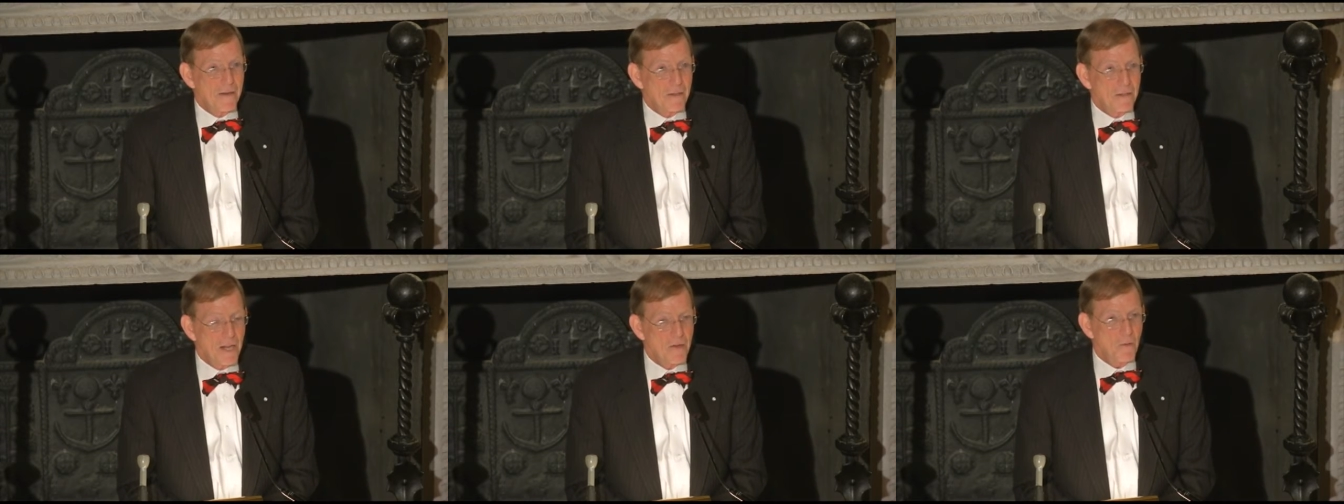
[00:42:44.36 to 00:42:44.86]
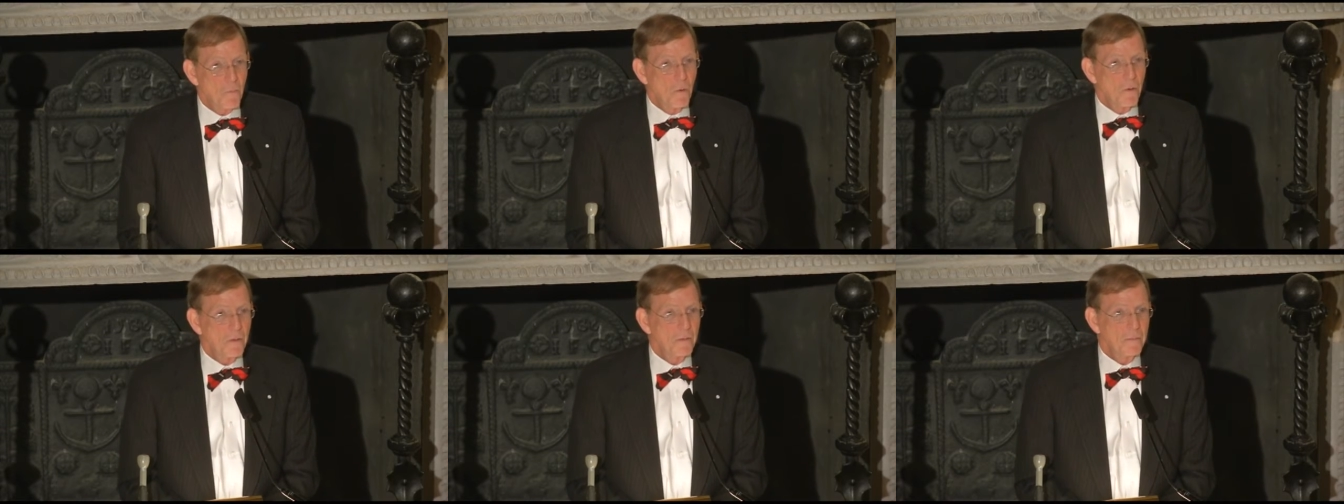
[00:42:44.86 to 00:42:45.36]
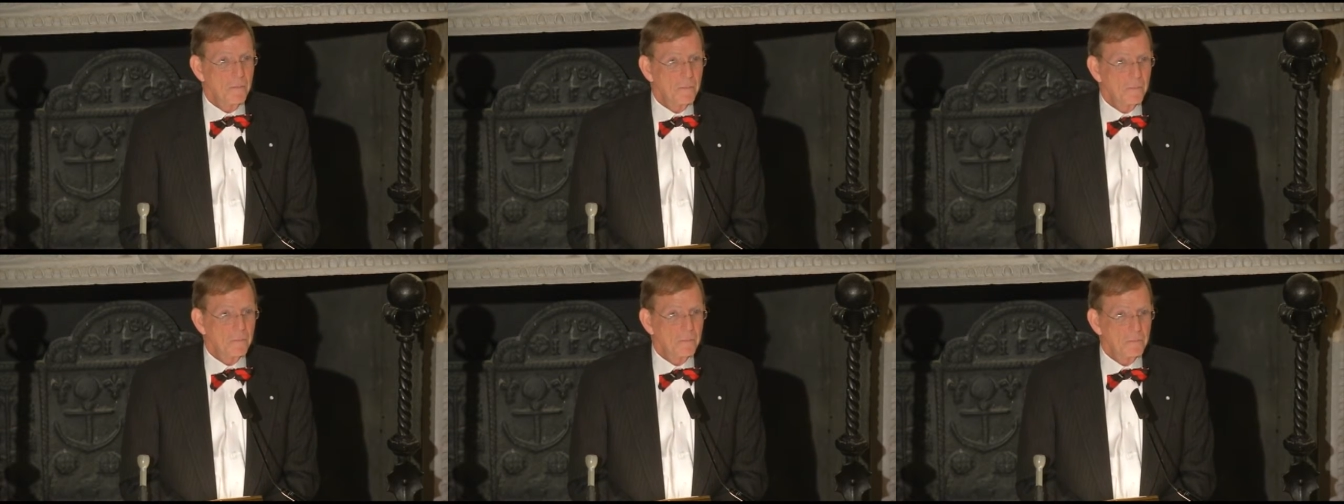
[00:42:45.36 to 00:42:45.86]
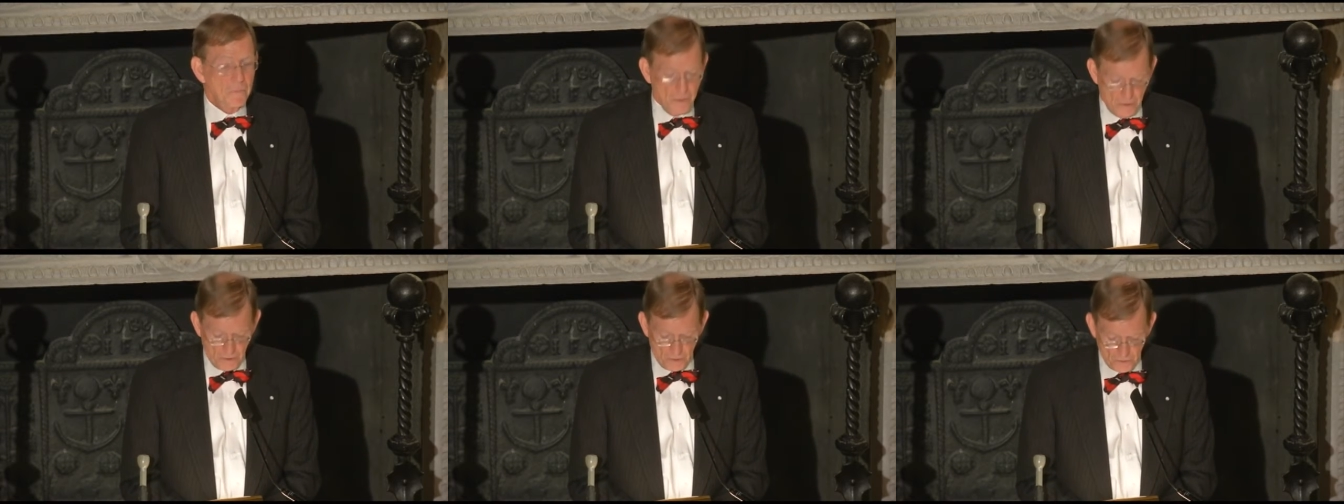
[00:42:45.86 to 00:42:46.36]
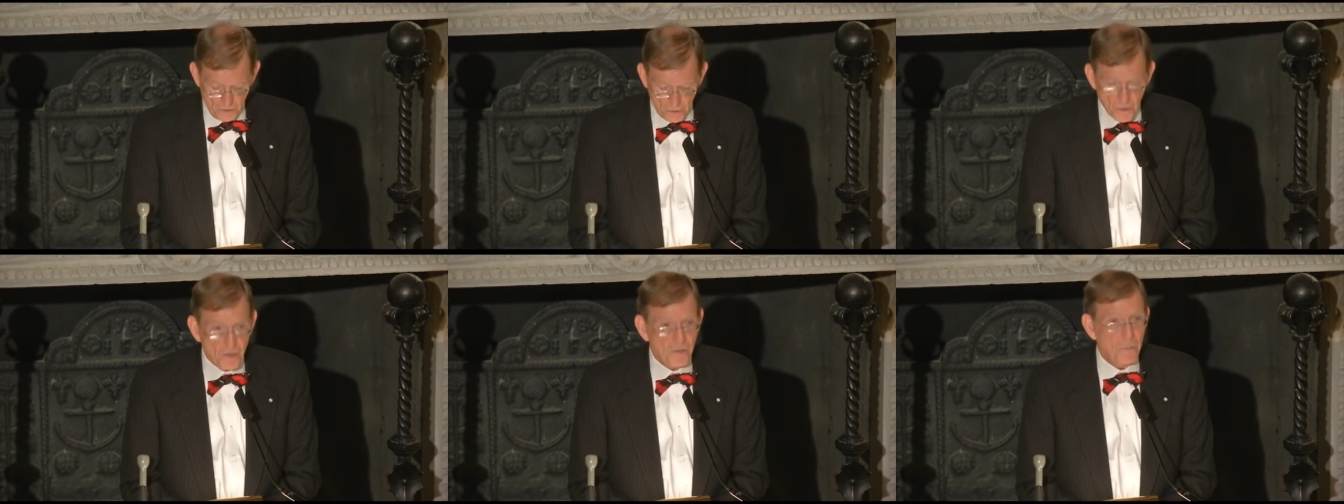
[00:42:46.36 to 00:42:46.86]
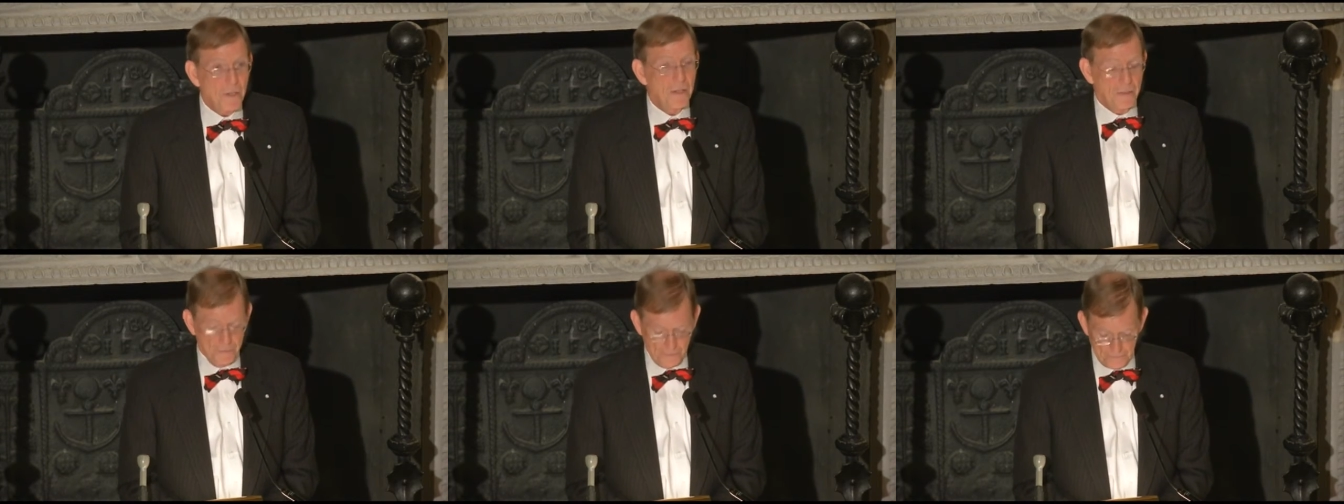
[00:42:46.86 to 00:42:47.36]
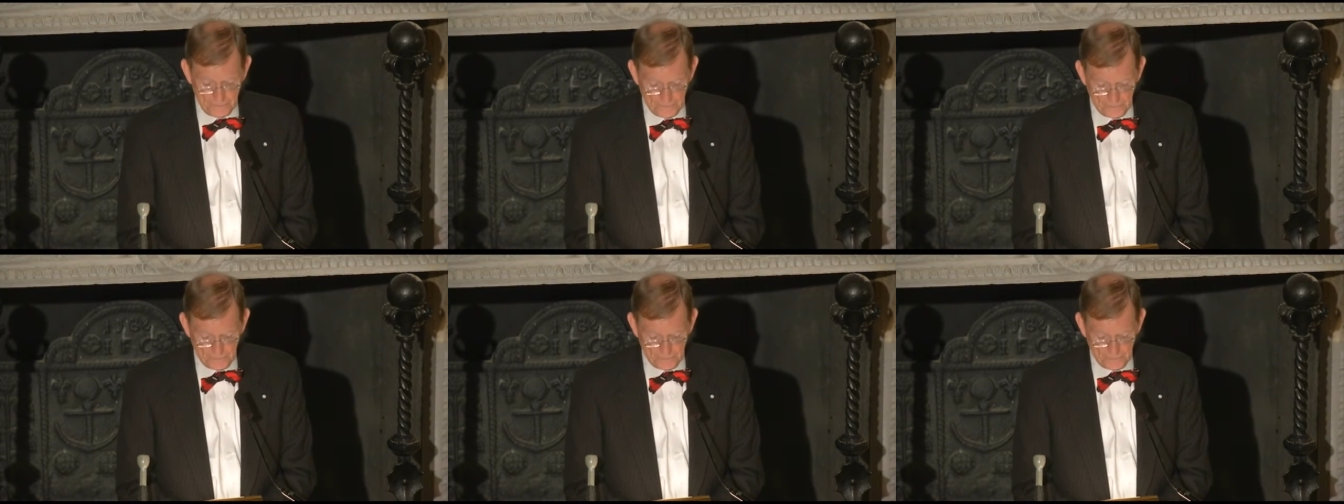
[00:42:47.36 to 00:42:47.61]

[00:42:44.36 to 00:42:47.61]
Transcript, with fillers: Daniel Morgan knew his men,